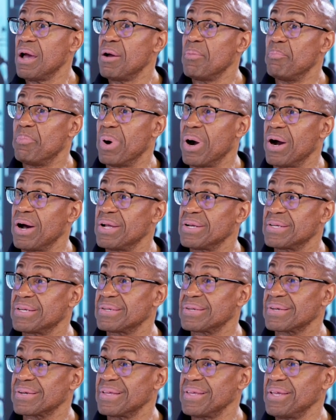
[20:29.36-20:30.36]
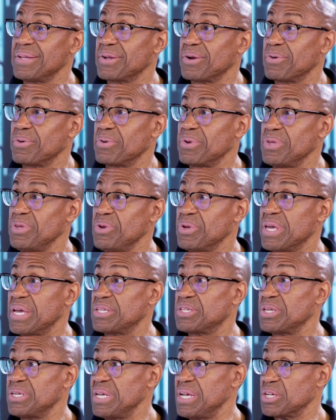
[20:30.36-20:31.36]
But you
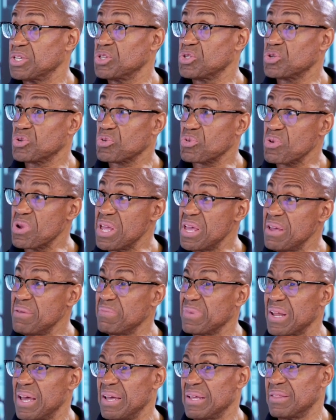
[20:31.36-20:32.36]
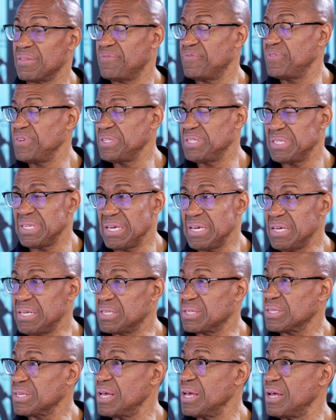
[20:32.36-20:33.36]
get to the extreme, like the
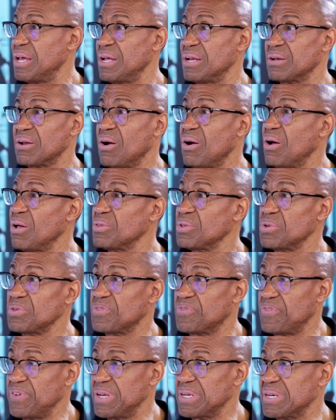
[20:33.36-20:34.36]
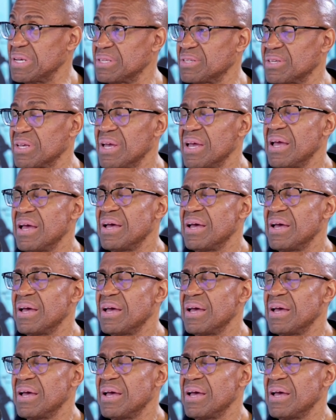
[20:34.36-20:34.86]
physiques and all those fitness.